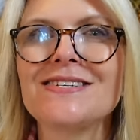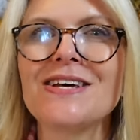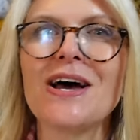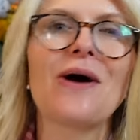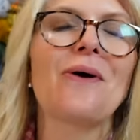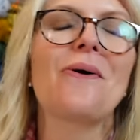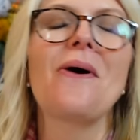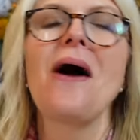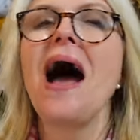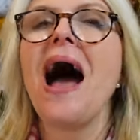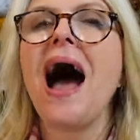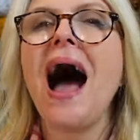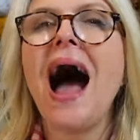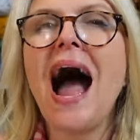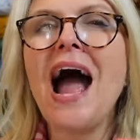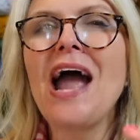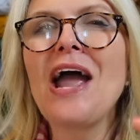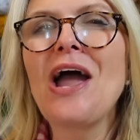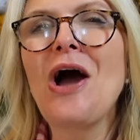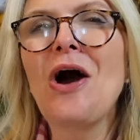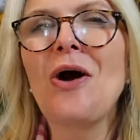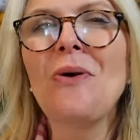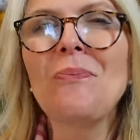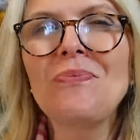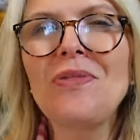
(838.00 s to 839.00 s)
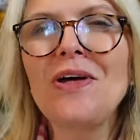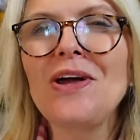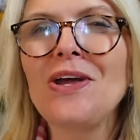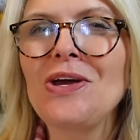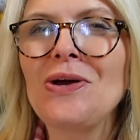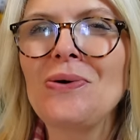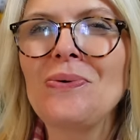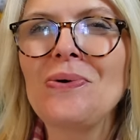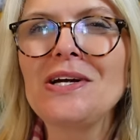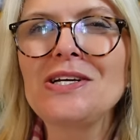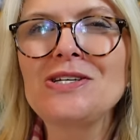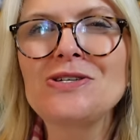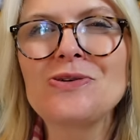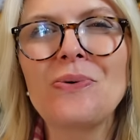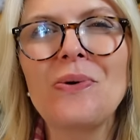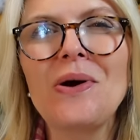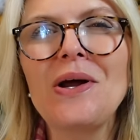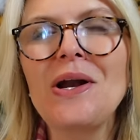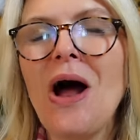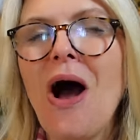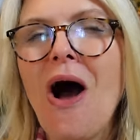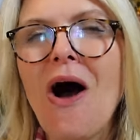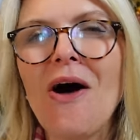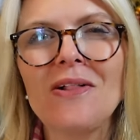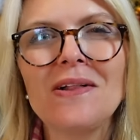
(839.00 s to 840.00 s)
So I hope that you enjoyed
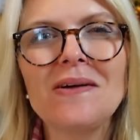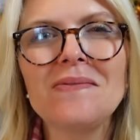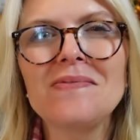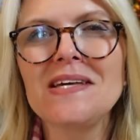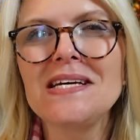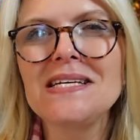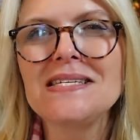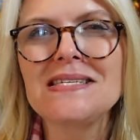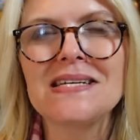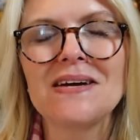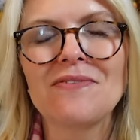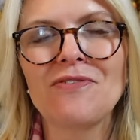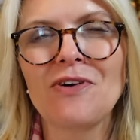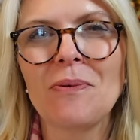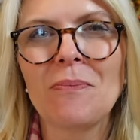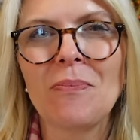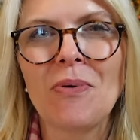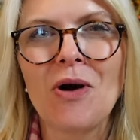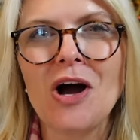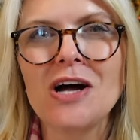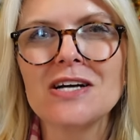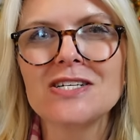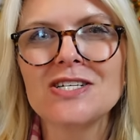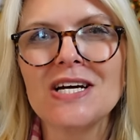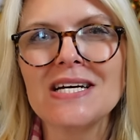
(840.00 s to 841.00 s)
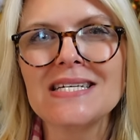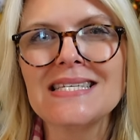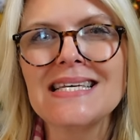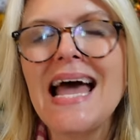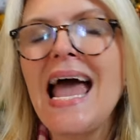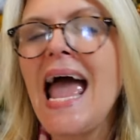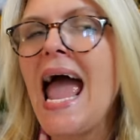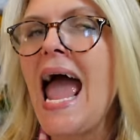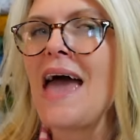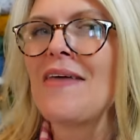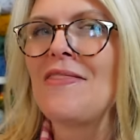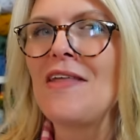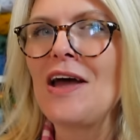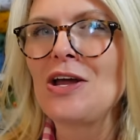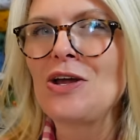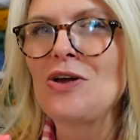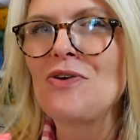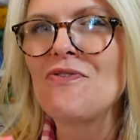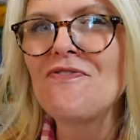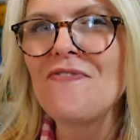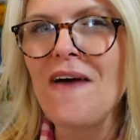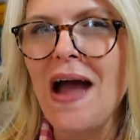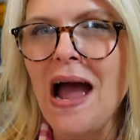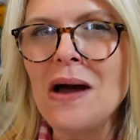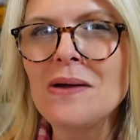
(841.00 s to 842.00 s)
all of these different projects and that you
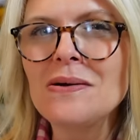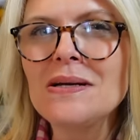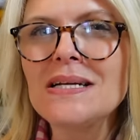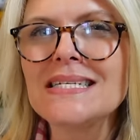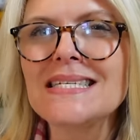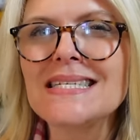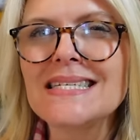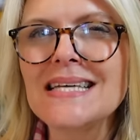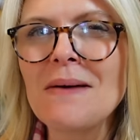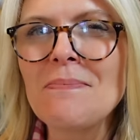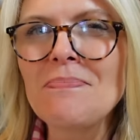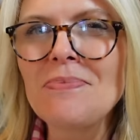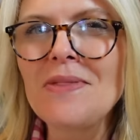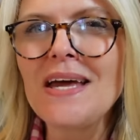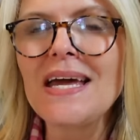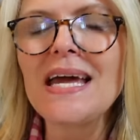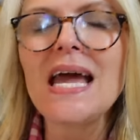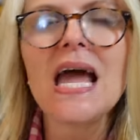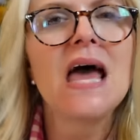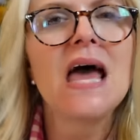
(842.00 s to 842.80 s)
found something